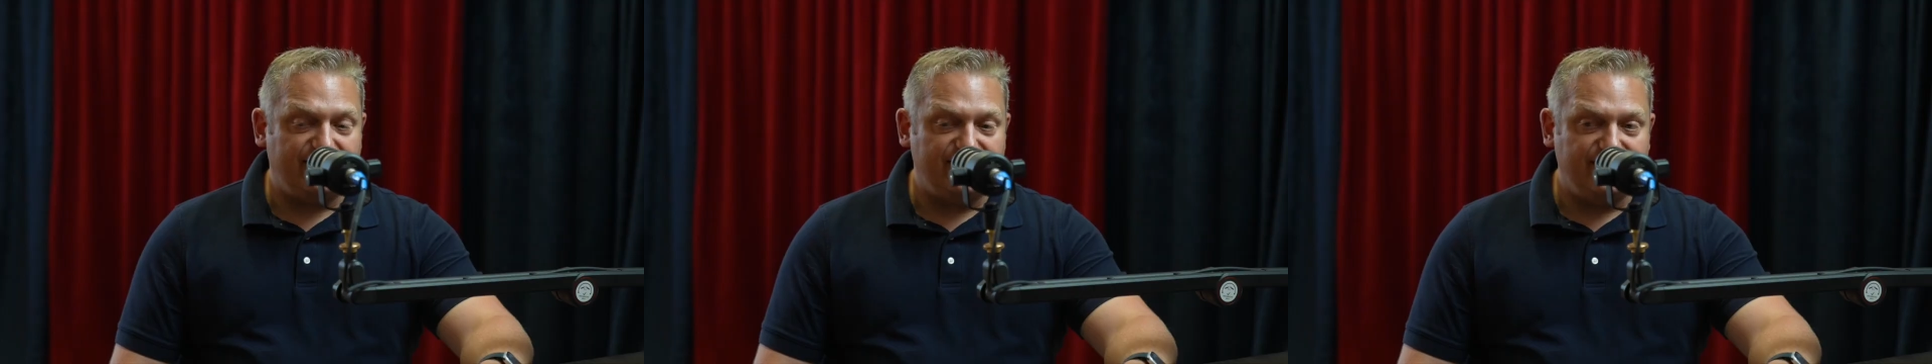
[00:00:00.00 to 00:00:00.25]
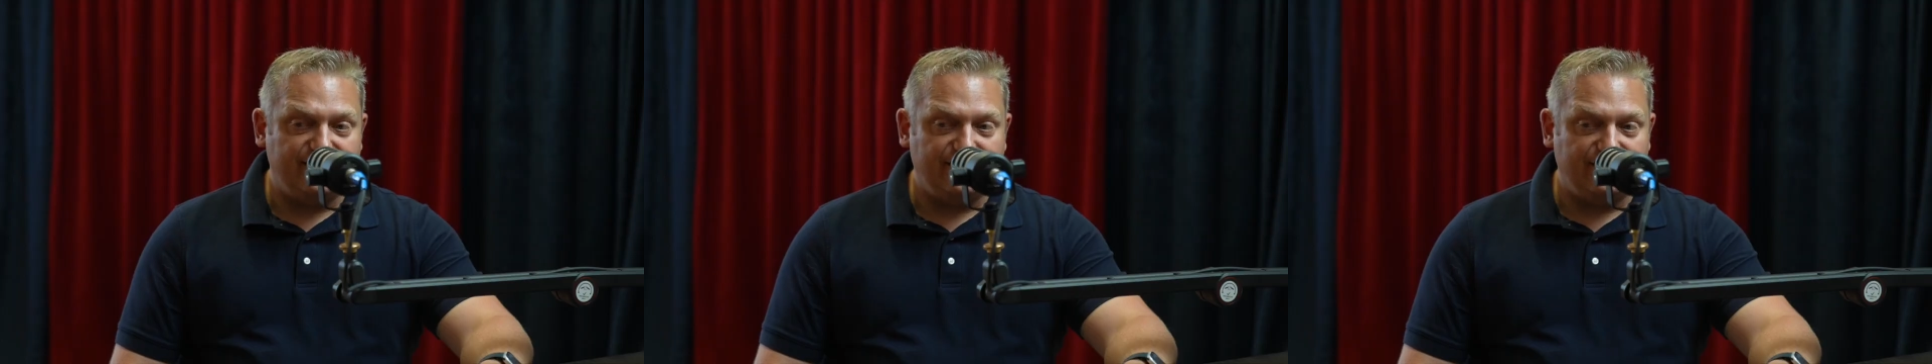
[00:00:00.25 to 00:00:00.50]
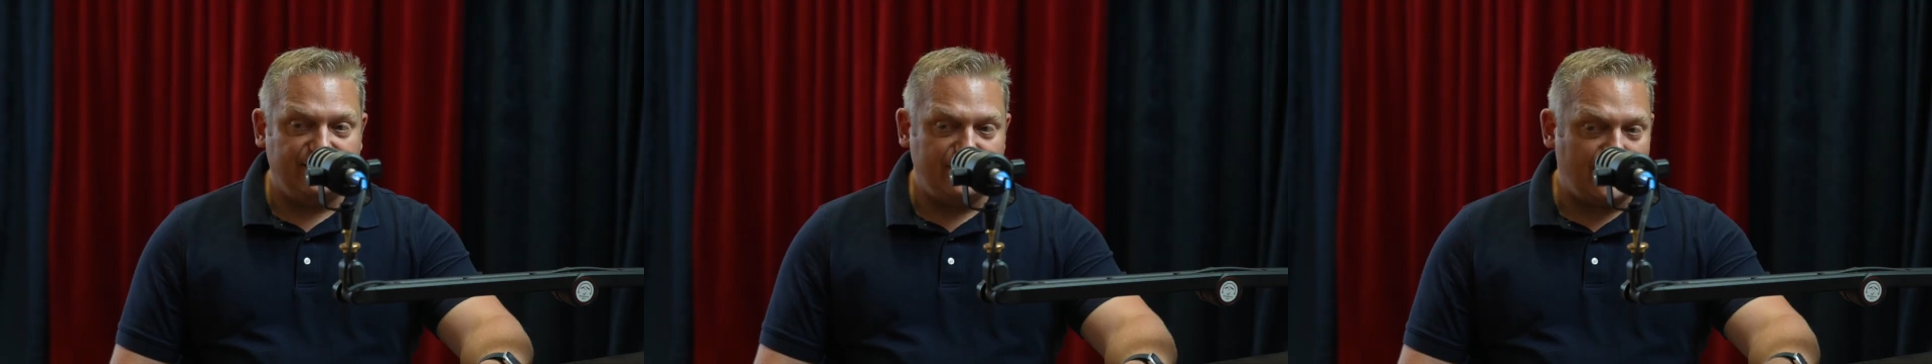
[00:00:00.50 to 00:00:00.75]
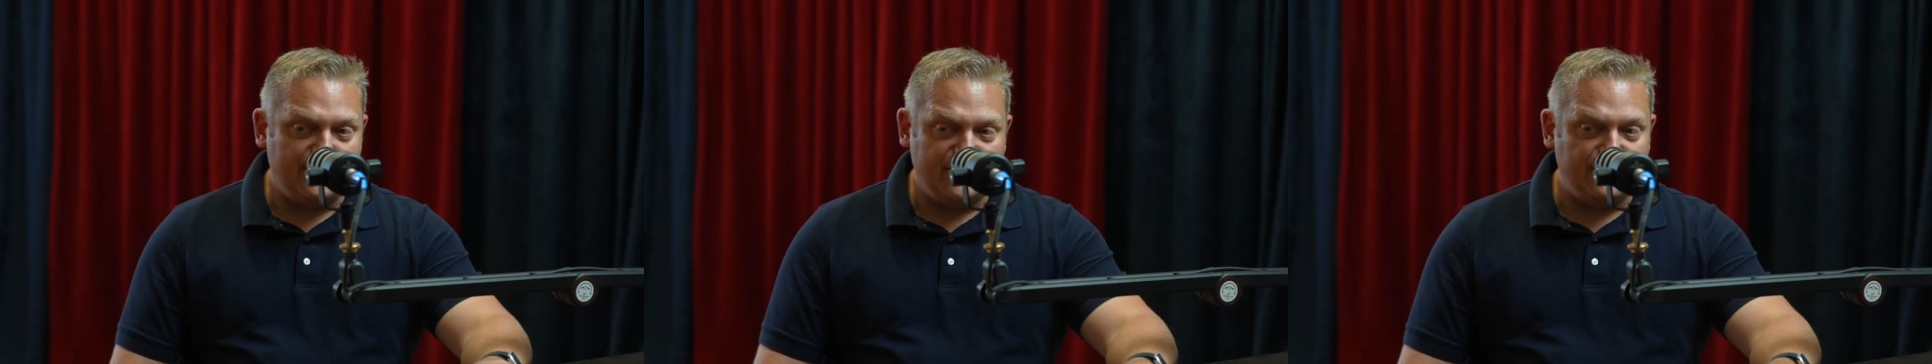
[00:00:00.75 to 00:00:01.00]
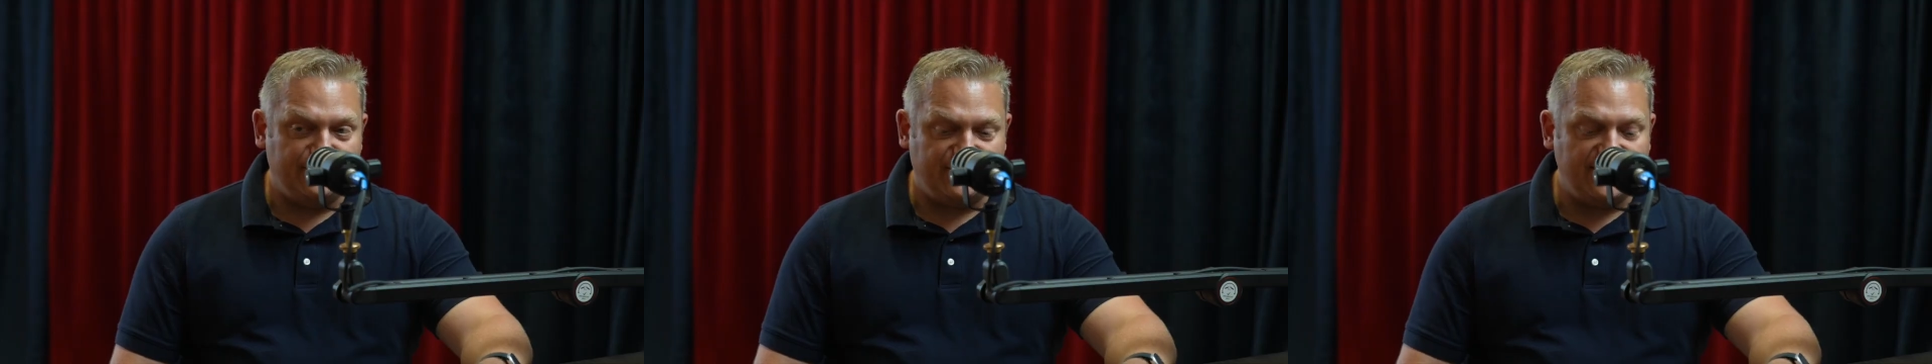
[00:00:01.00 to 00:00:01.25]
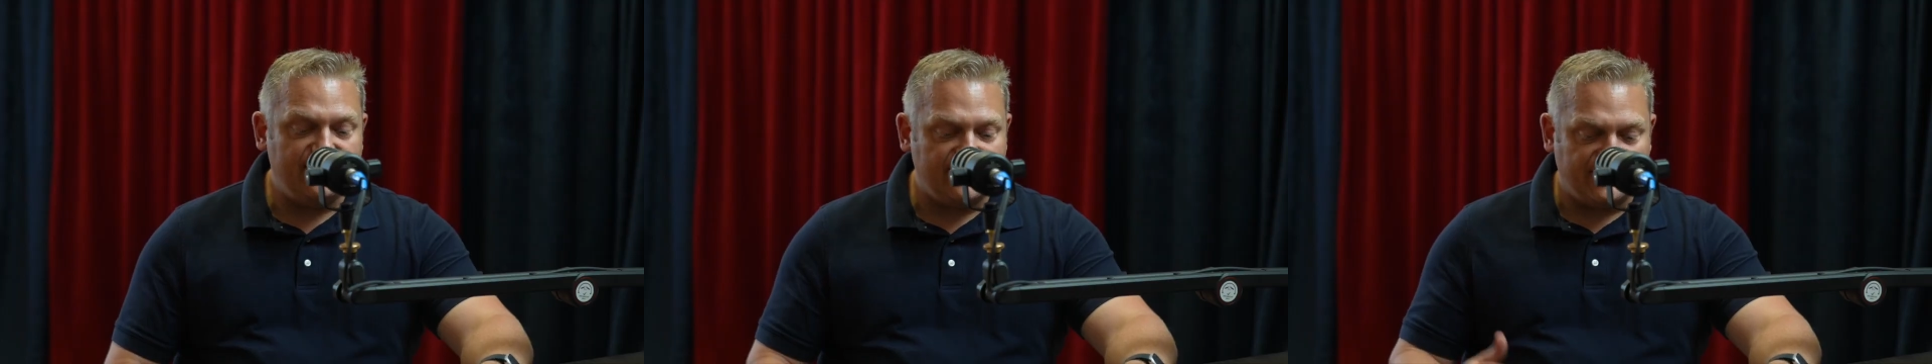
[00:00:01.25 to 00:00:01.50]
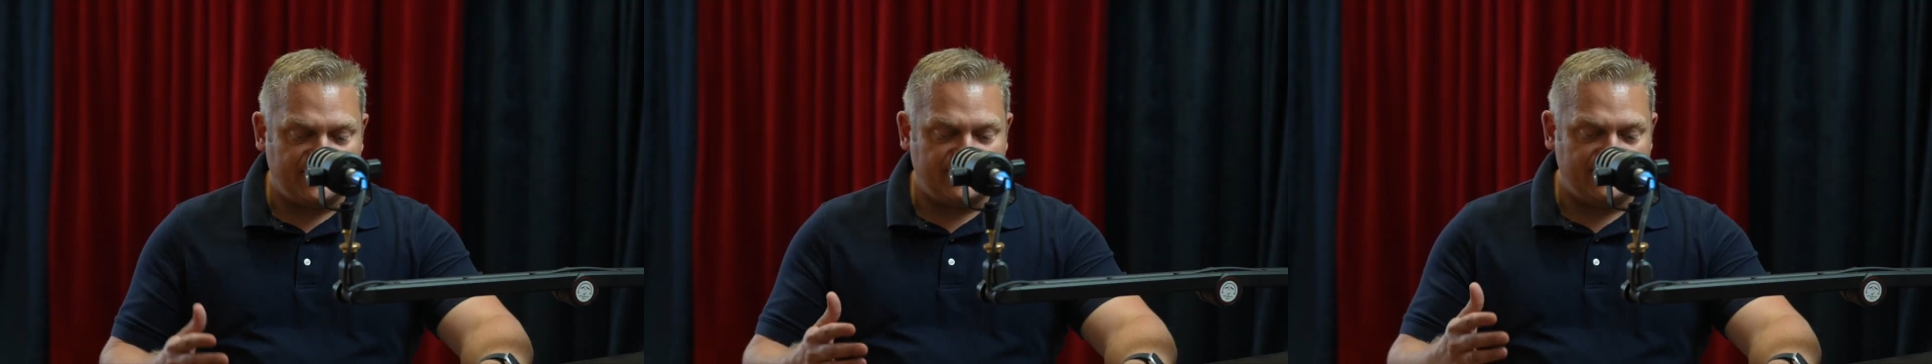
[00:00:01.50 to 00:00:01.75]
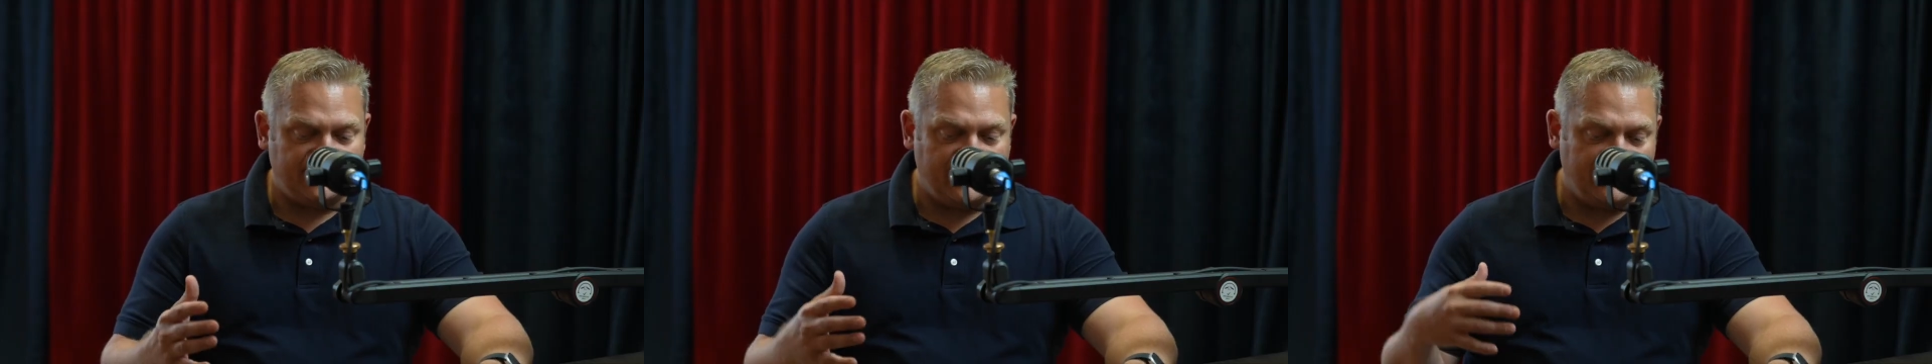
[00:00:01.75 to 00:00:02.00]
I think, you've seen
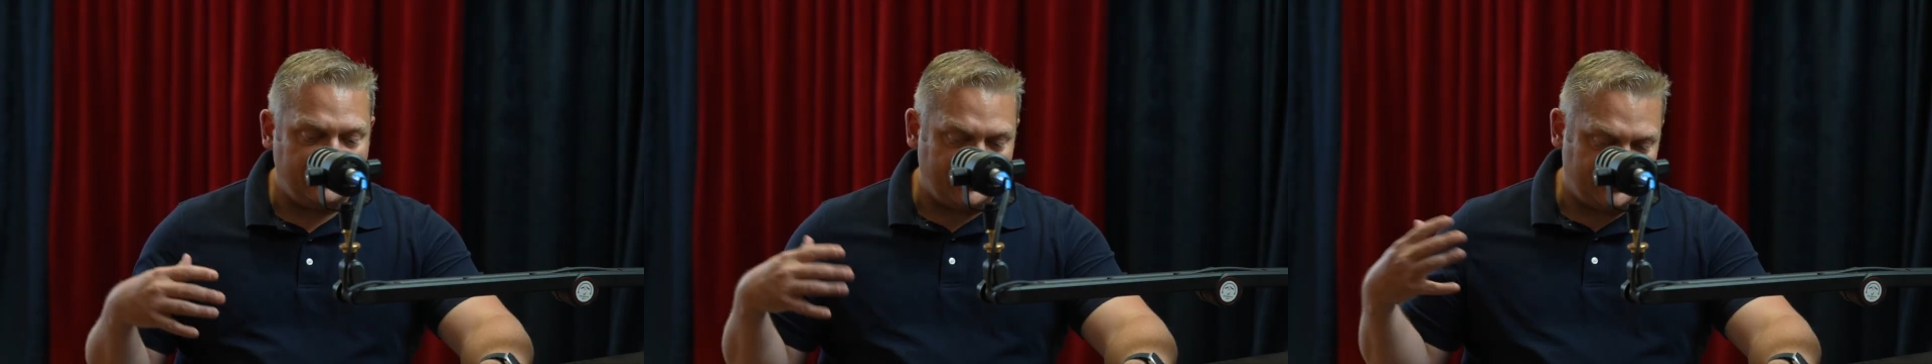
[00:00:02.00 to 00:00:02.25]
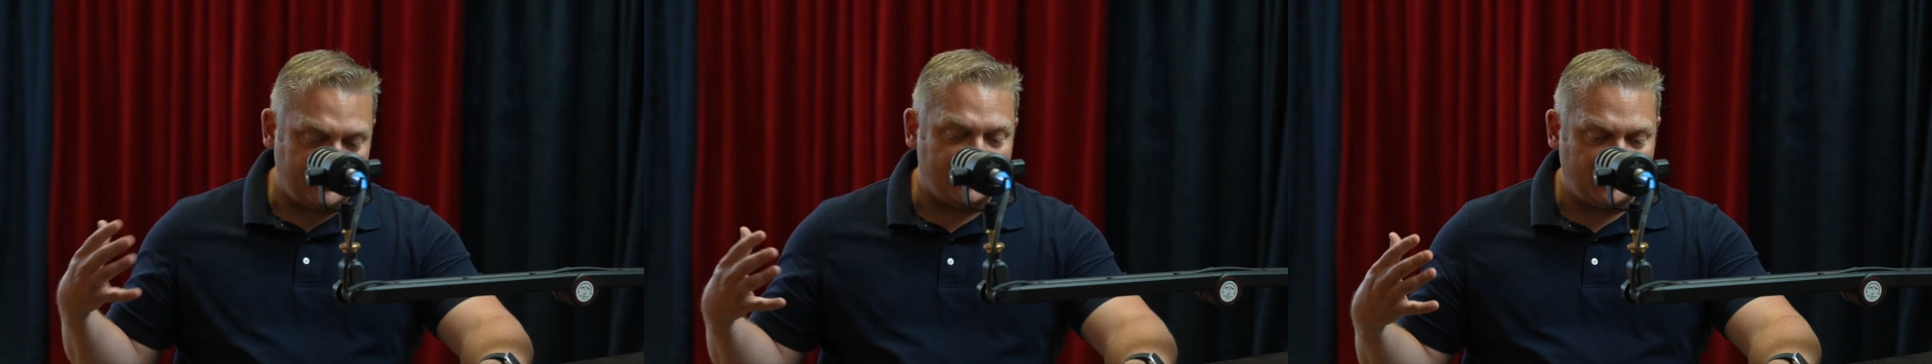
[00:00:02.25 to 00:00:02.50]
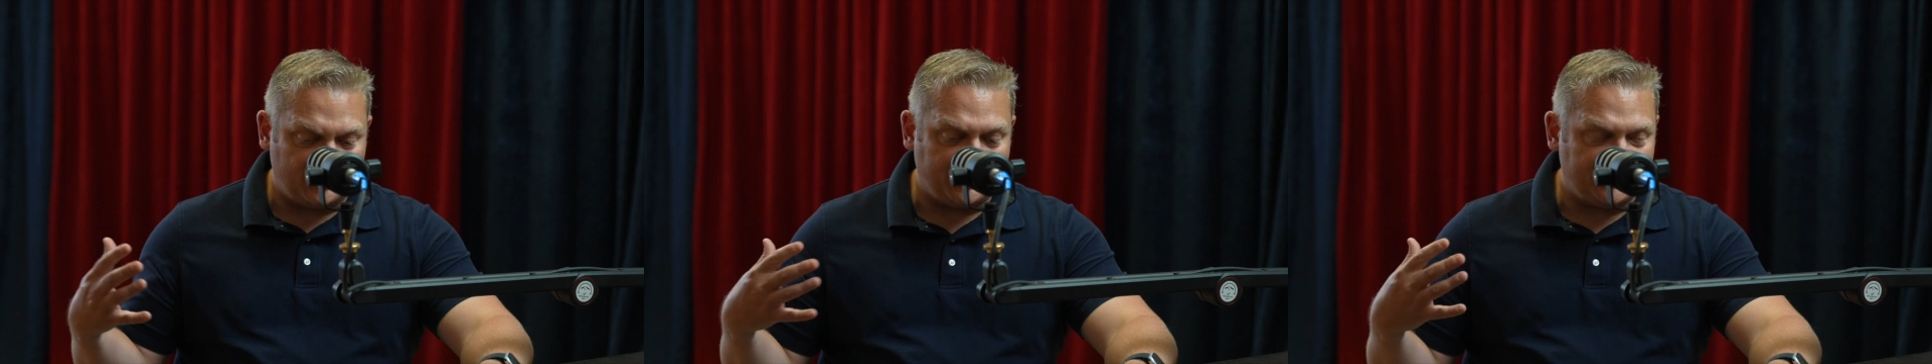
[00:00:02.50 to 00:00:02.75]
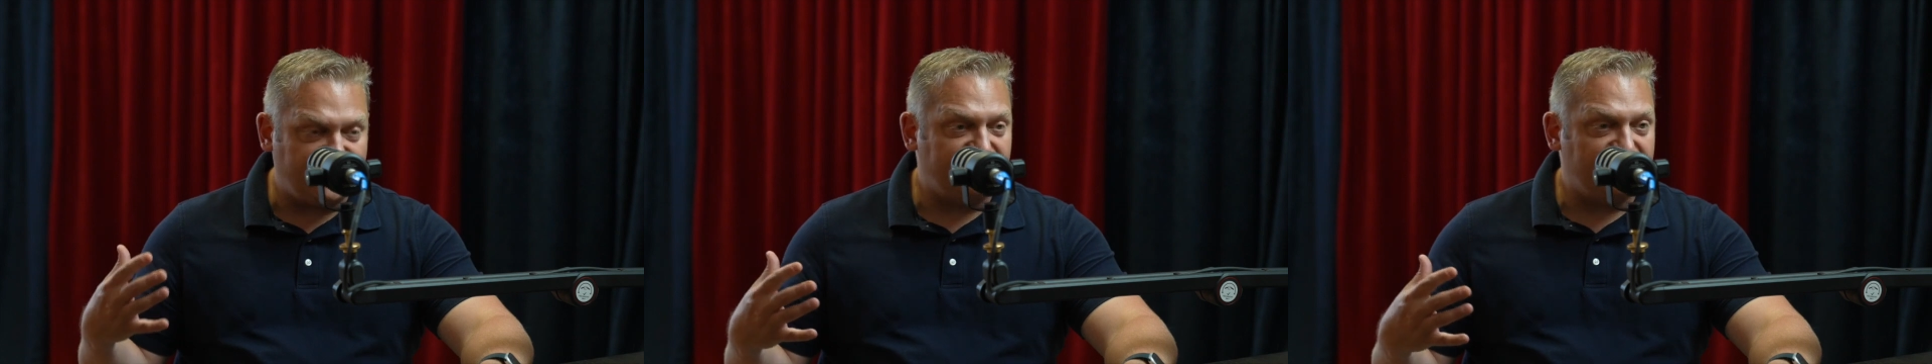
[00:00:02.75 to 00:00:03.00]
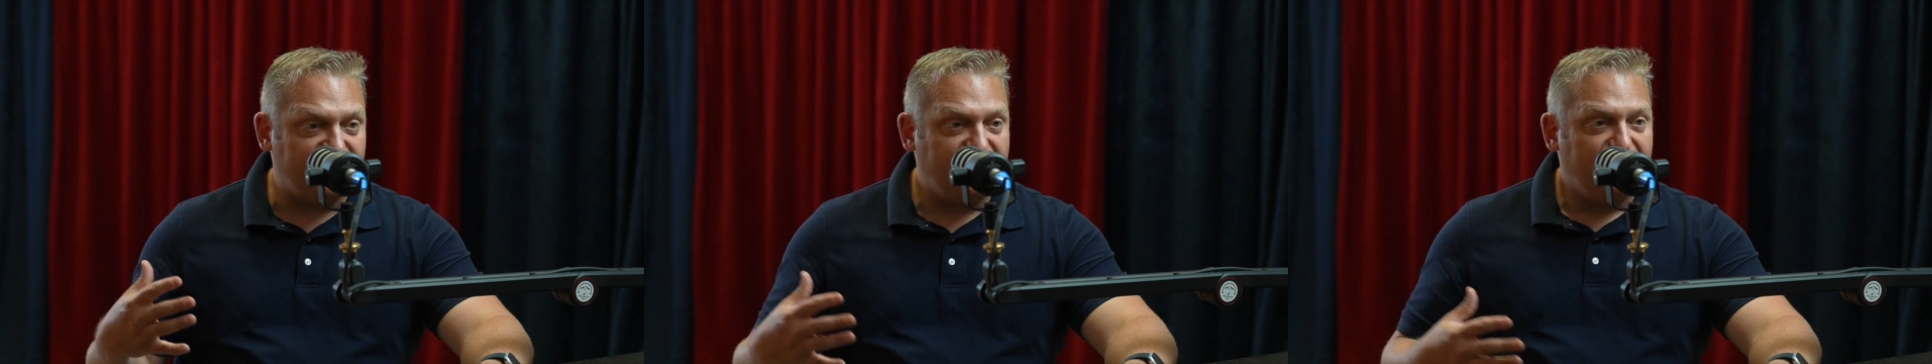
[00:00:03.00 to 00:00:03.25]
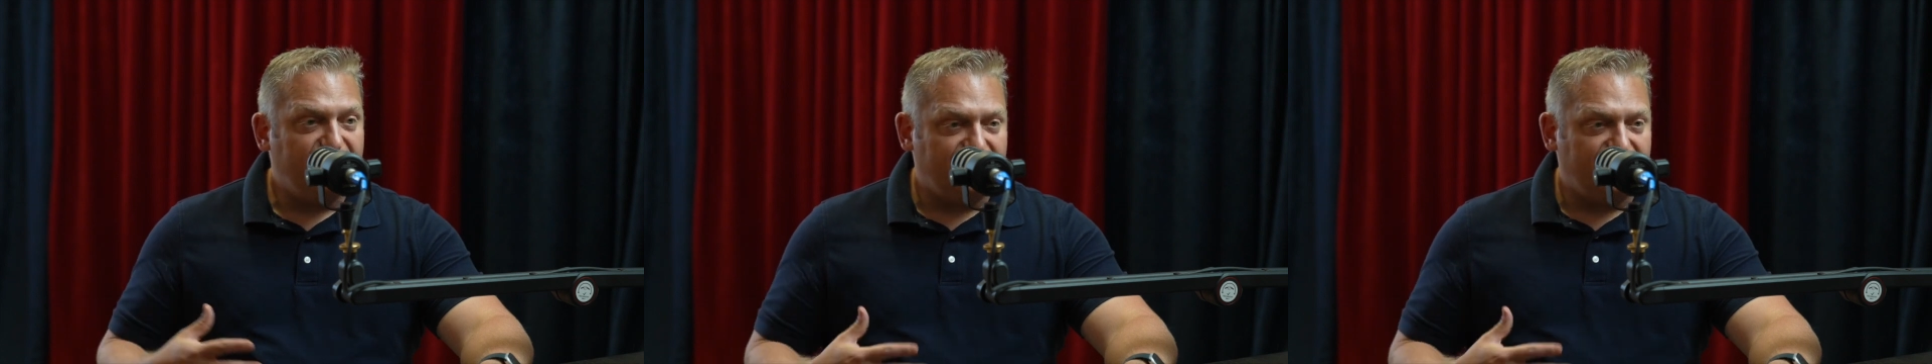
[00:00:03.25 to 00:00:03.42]
this in Syracuse specifically.